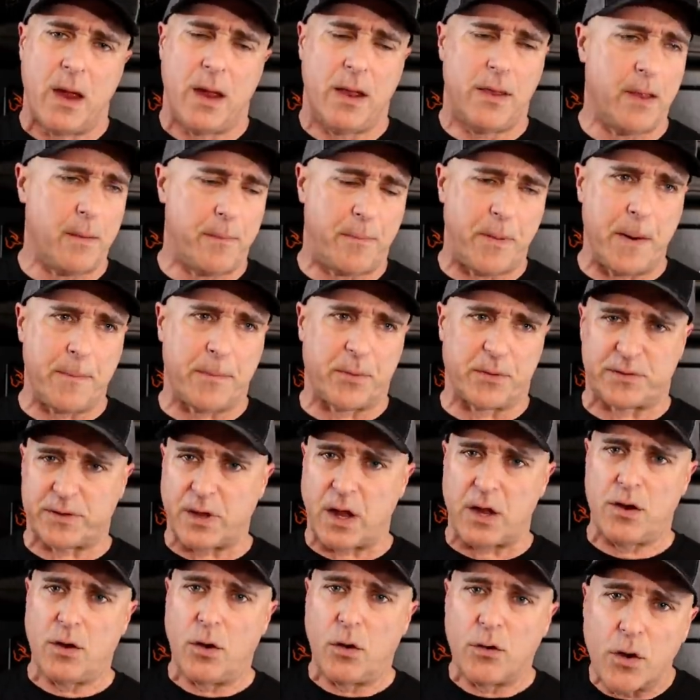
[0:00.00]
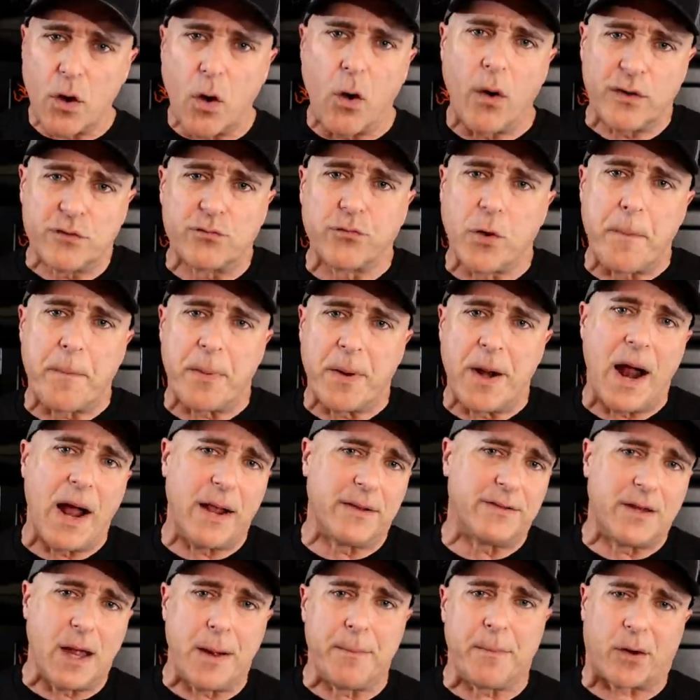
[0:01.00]
And then people say, you know, you're always ripping
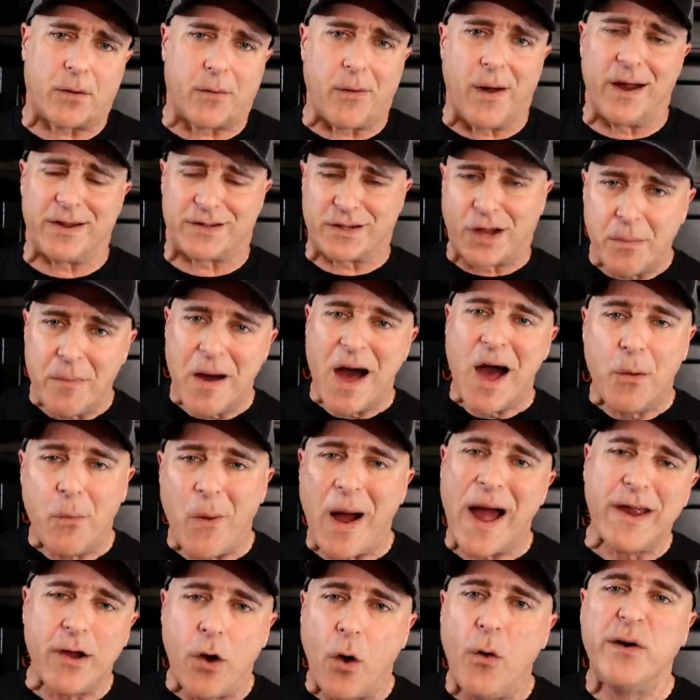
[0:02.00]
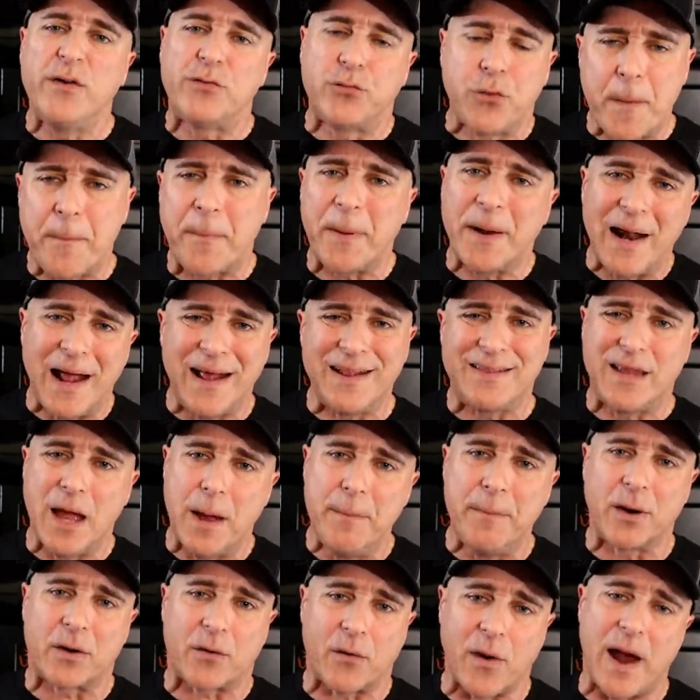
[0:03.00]
on Democrats. Come on, why are you always ripping on
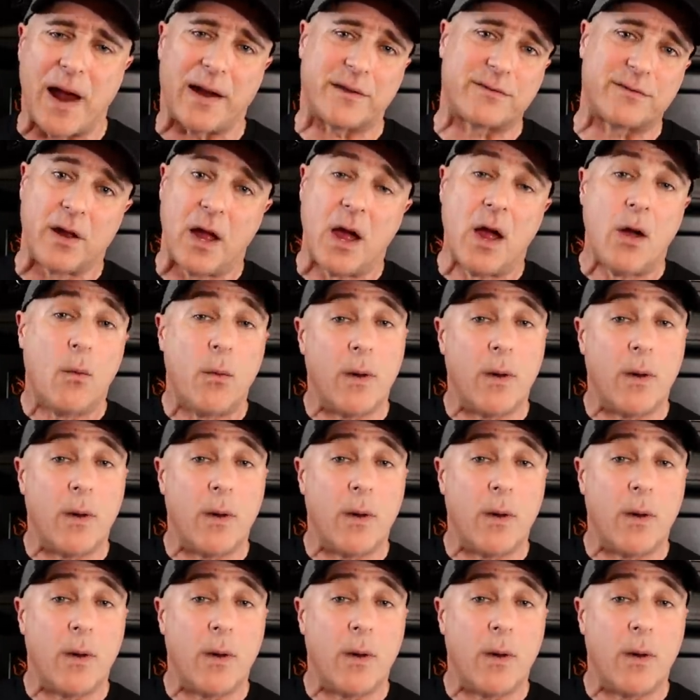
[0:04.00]
Democrats?